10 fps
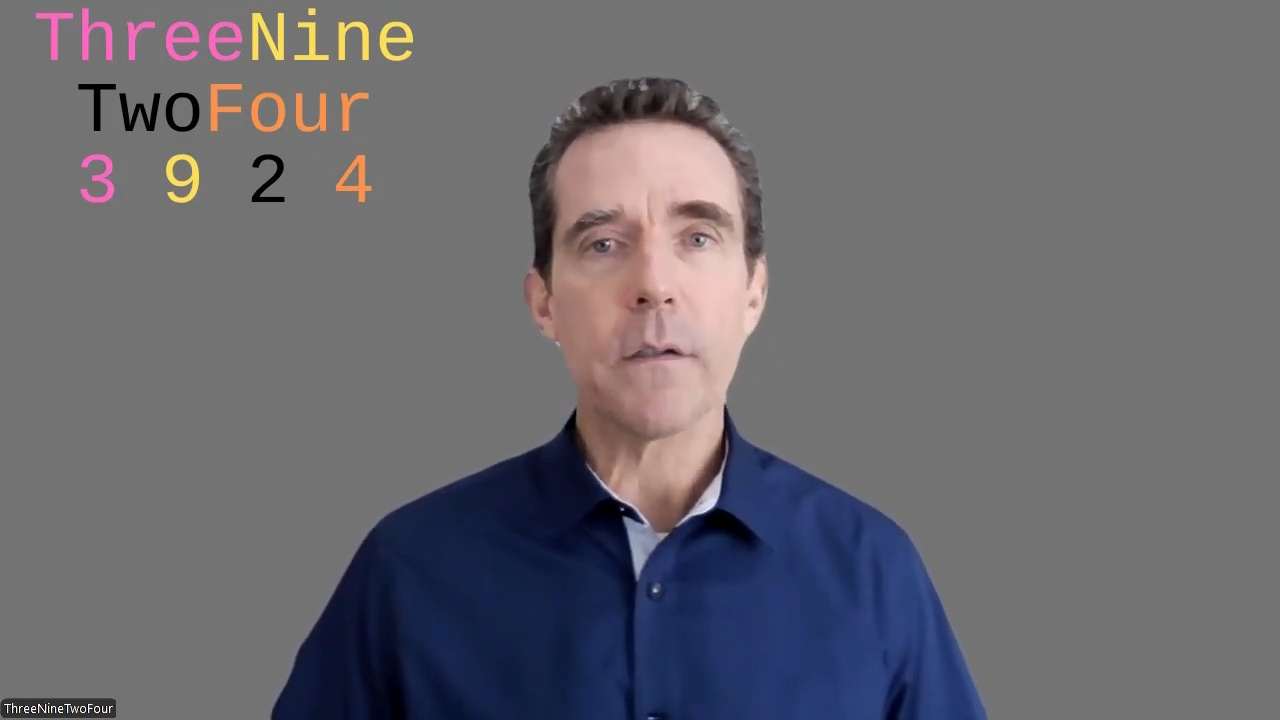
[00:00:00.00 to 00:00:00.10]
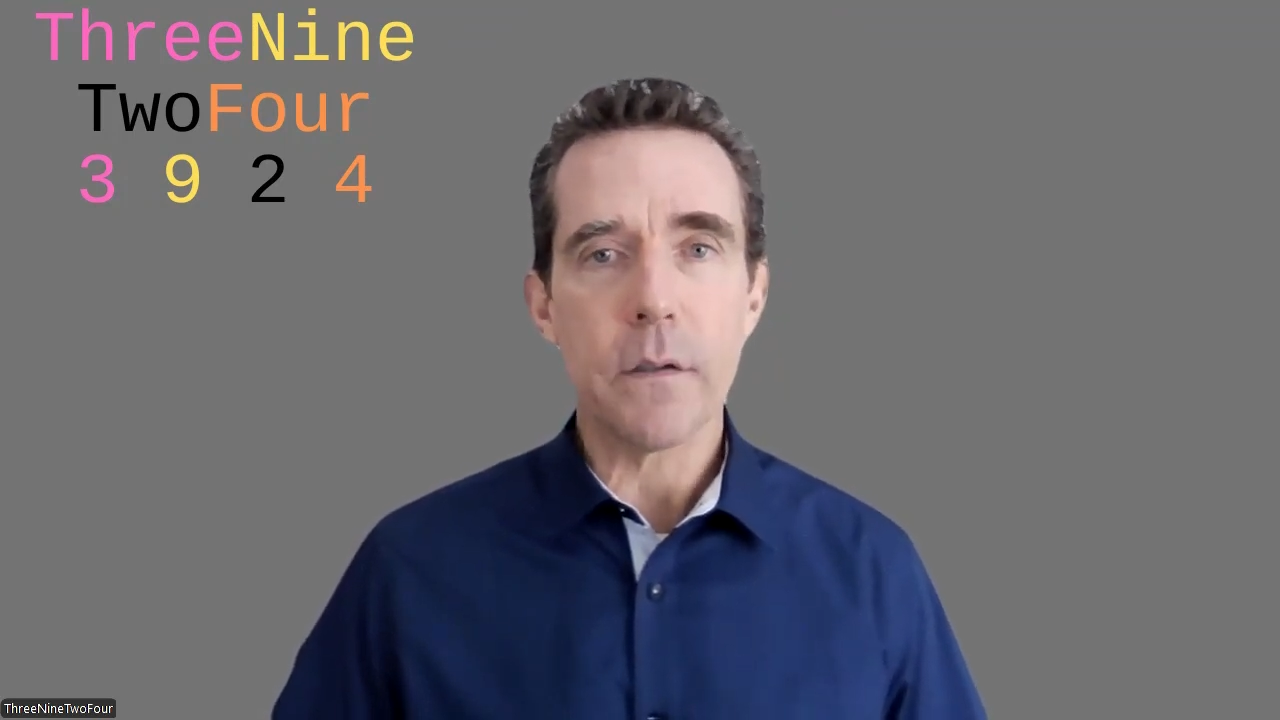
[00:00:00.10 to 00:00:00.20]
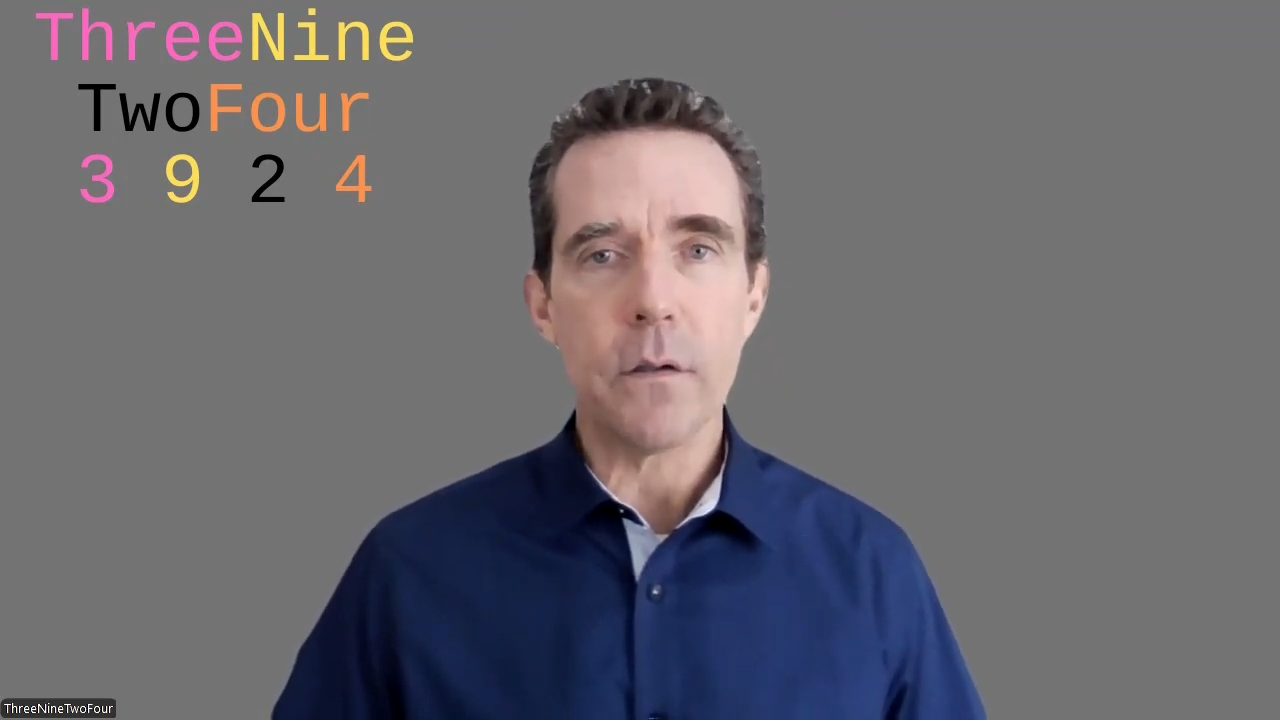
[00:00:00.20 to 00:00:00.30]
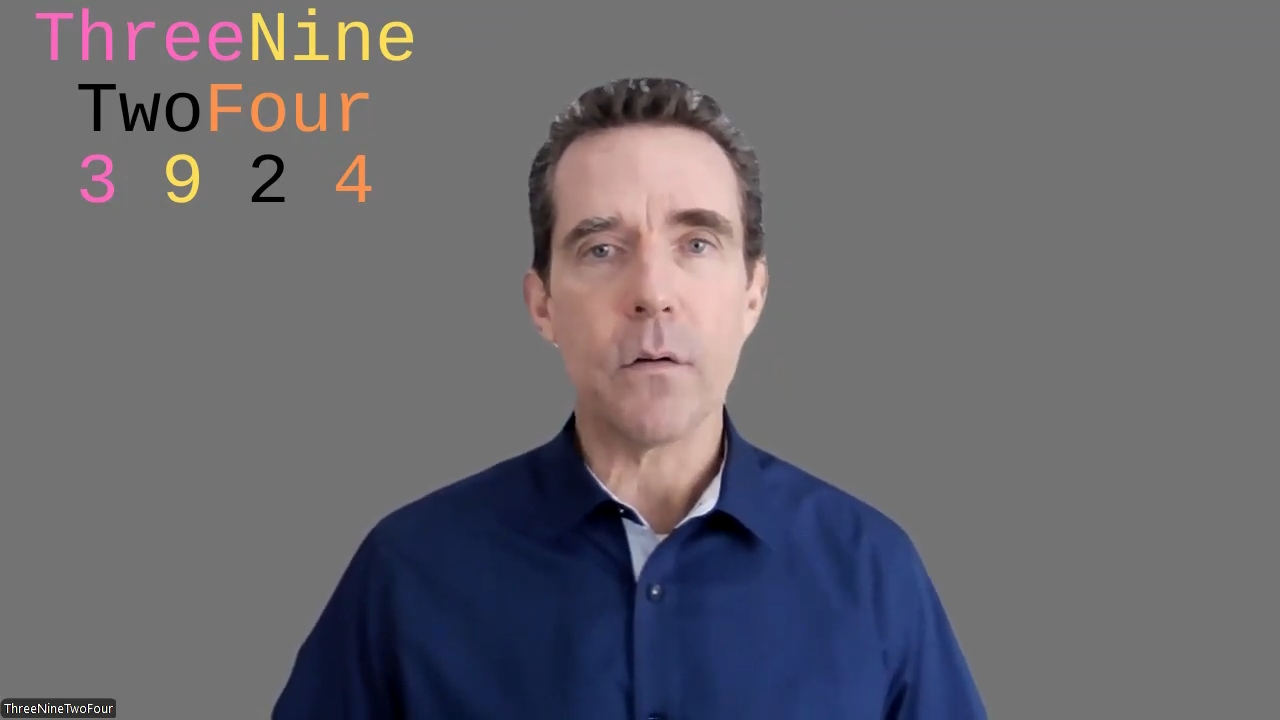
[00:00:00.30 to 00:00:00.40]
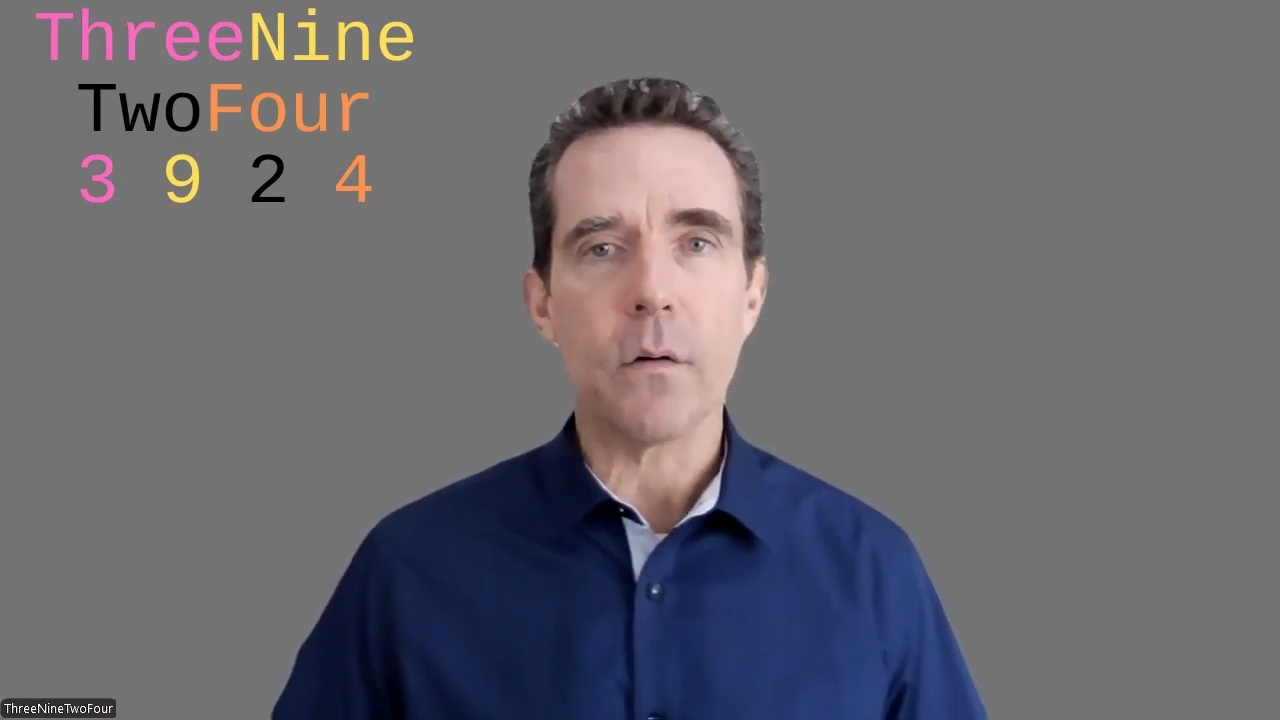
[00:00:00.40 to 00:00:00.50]
to
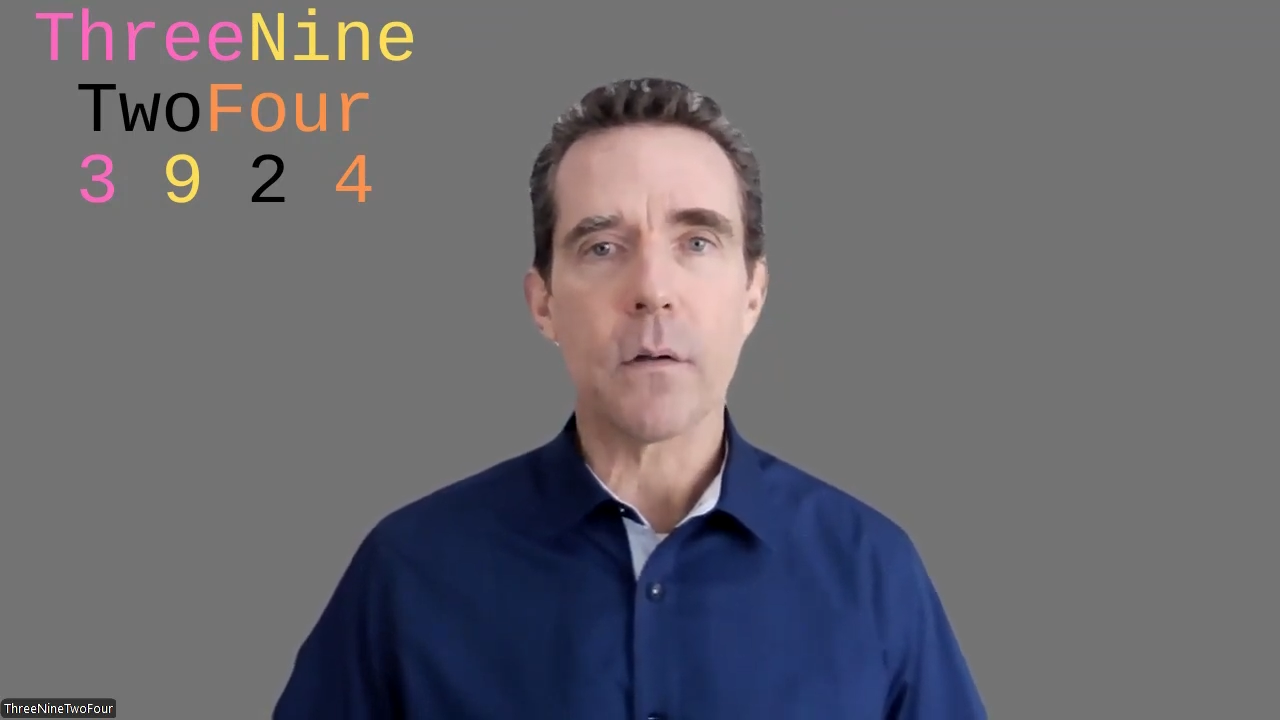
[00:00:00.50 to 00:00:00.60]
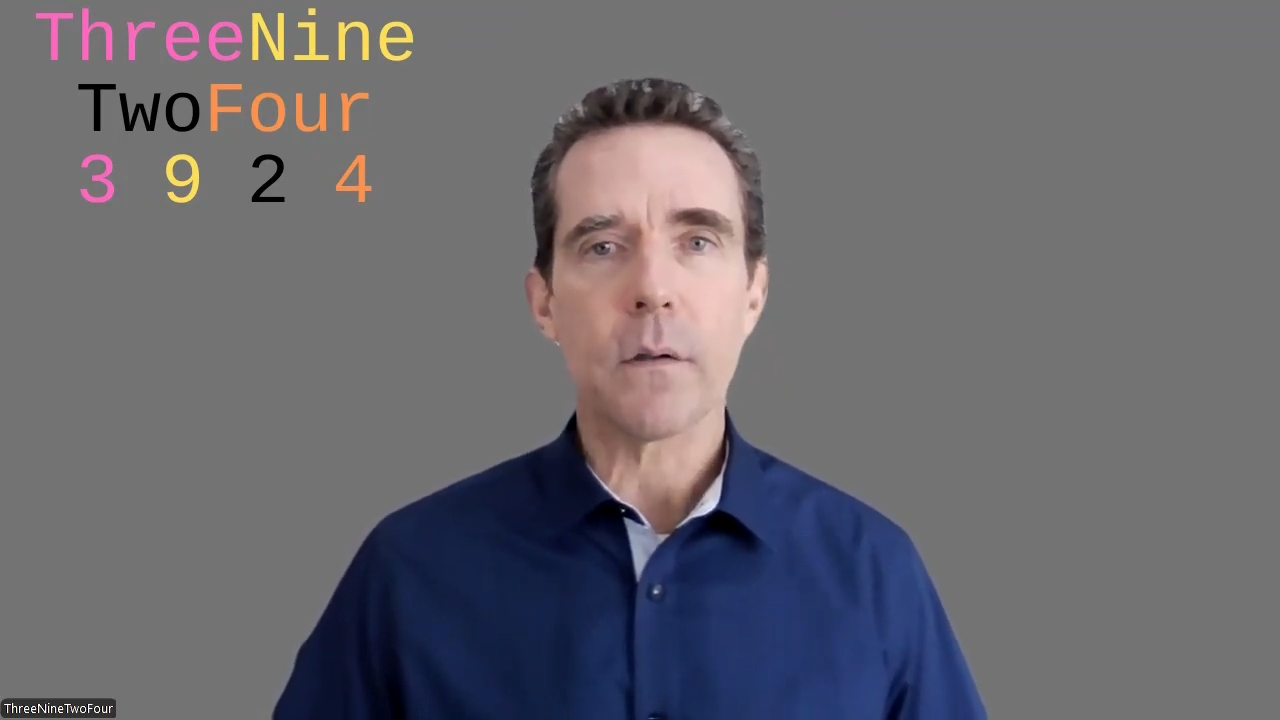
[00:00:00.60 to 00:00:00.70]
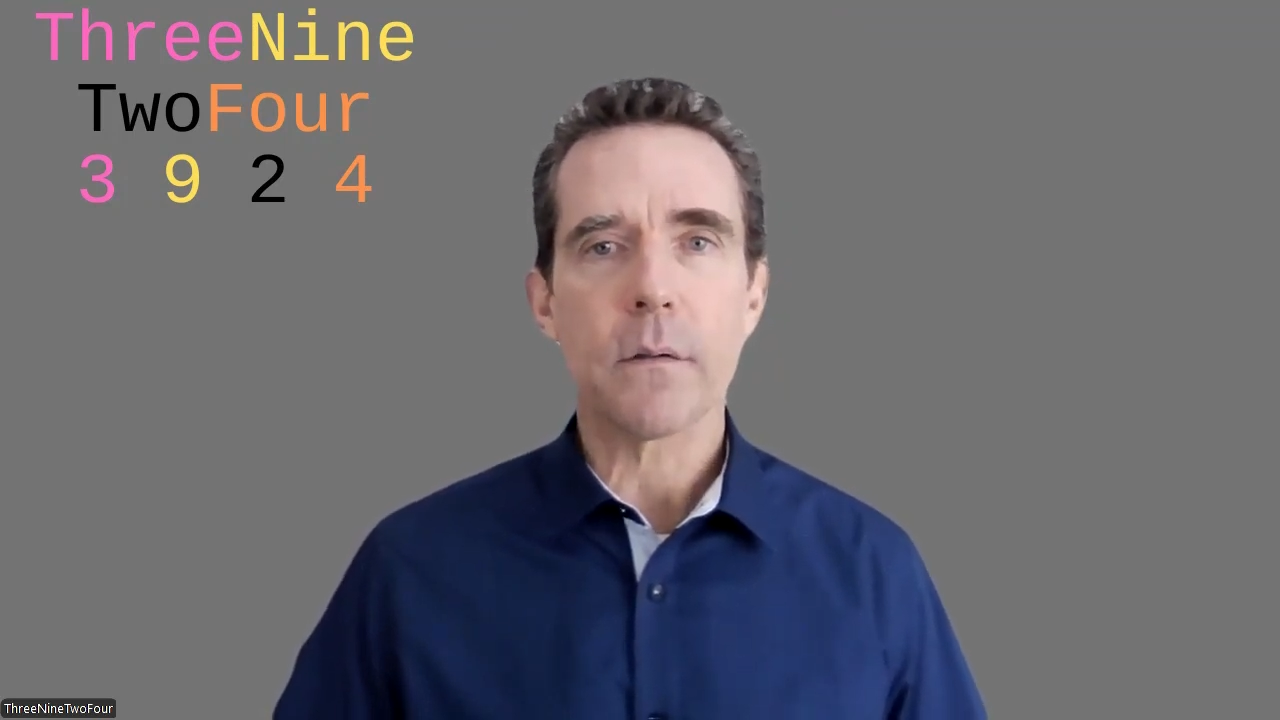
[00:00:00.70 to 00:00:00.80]
do.